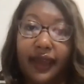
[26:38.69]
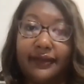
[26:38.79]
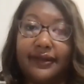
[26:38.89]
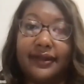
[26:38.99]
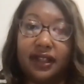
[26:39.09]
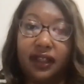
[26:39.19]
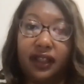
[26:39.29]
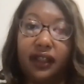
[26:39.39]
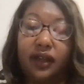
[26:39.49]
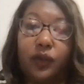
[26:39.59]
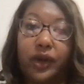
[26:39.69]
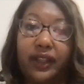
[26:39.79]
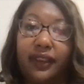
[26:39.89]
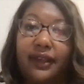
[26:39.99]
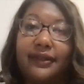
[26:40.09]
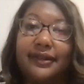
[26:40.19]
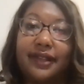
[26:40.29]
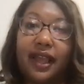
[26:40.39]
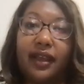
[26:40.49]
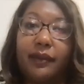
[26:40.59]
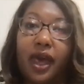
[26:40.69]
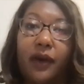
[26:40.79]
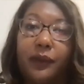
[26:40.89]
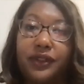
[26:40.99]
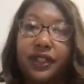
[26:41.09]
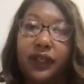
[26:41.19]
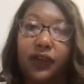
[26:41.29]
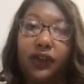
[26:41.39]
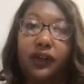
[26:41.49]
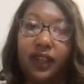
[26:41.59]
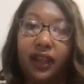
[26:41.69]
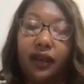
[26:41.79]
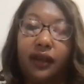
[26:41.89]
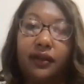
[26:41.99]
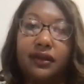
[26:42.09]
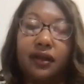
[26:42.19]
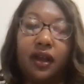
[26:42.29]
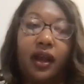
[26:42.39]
and seeing what they say about particular things,